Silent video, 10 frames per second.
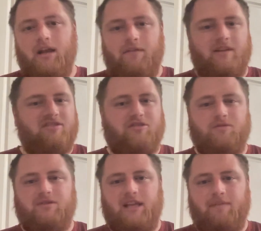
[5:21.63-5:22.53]
These
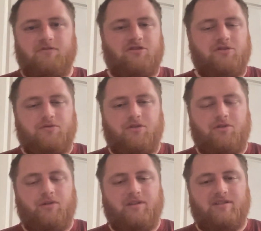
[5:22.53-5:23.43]
two teams,
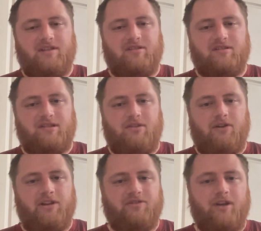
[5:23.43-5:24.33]
2-2 in the season
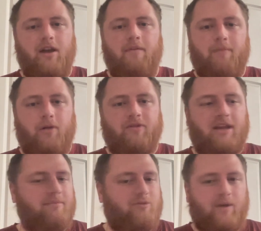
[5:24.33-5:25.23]
series, both
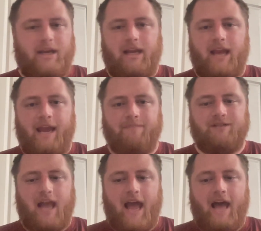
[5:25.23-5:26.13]
teams winning games
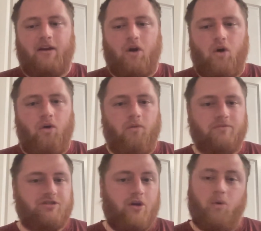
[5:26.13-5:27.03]
at home.
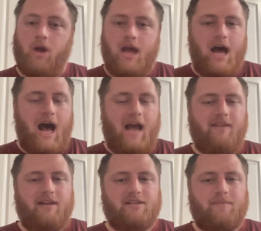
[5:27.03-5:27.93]
So I
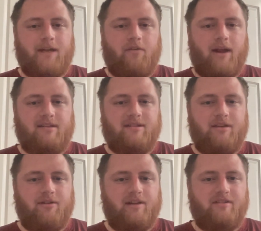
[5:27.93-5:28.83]
think it's going to be a great
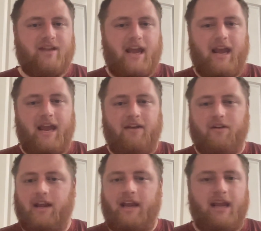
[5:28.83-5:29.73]
series, and
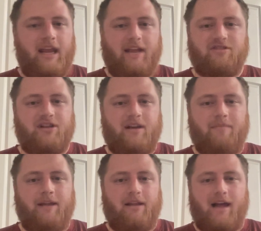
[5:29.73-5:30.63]
it's going to
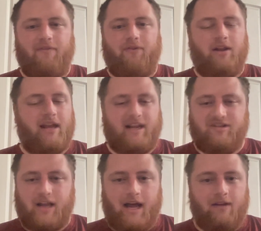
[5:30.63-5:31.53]
be a lot of fun. Like I
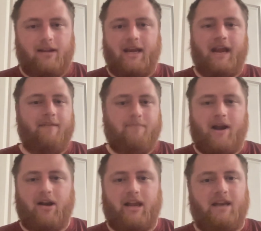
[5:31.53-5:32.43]
said, I'll let Aiden
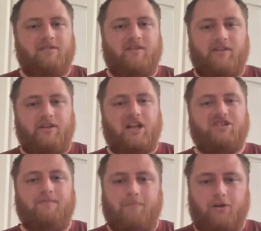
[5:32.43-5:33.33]
Barrett get into the
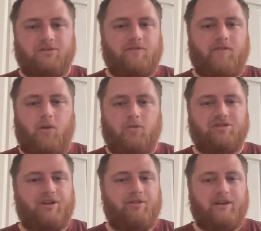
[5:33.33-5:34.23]
nuts and bolts of the whole
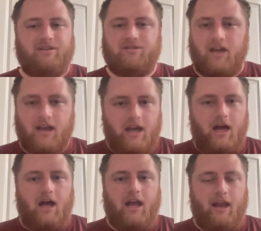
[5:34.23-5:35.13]
series
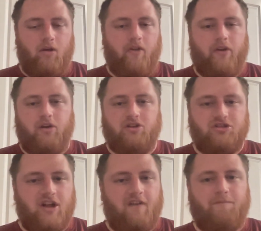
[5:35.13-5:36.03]
and all the good
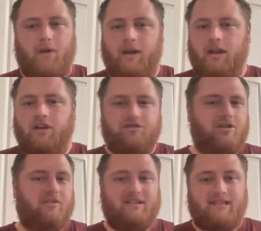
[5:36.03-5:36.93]
stuff. But
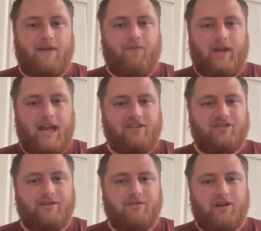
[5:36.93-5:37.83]
certainly Stefan
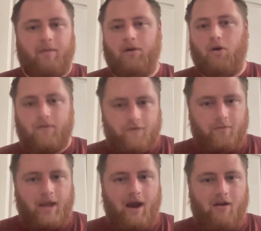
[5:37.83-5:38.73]
Nason coming over
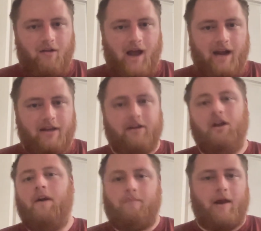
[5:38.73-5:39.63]
from Carolina,
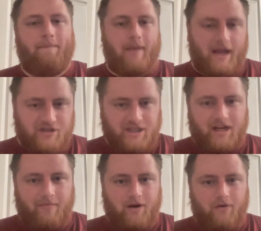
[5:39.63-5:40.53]
Brett Pesce
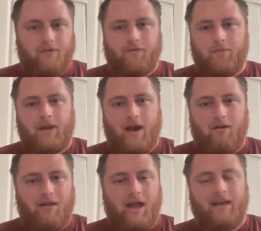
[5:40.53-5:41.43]
coming over from
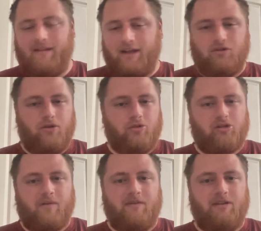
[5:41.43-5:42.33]
Carolina. Those are
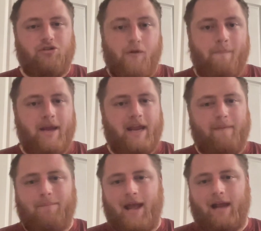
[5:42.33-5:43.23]
going to be two big
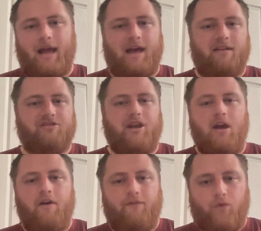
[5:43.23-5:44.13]
impact guys
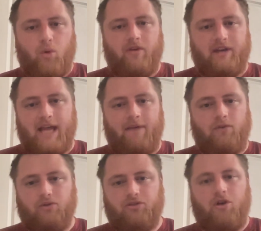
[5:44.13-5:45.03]
for the
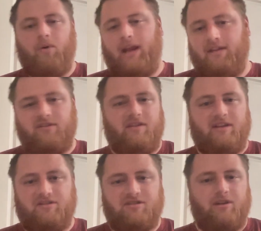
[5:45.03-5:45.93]
Devils going into
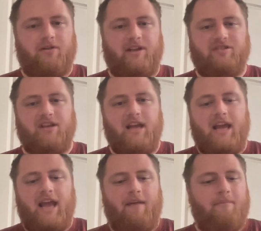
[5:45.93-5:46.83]
this series.
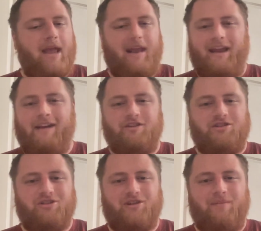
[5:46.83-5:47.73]
And man, it is
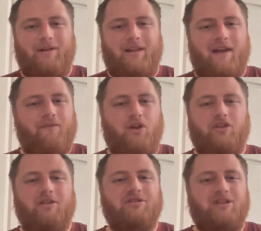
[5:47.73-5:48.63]
just going to be a lot of fun.
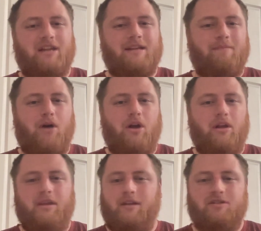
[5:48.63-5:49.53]
There's
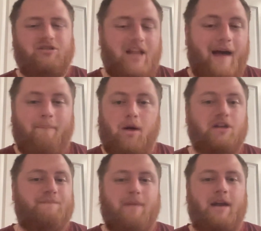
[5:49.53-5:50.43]
not
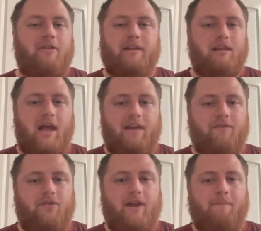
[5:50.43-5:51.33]
much better in
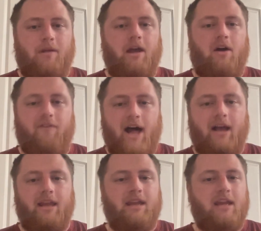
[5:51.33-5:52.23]
life than playoff
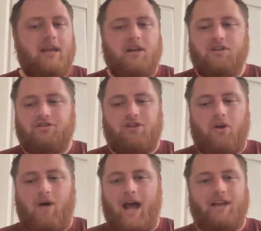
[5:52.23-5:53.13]
hockey.
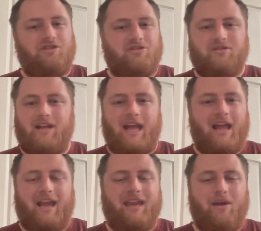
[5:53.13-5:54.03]
So I
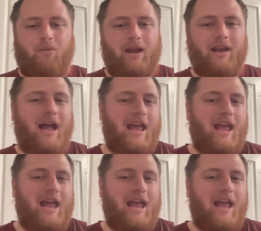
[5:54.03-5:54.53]
can't wait.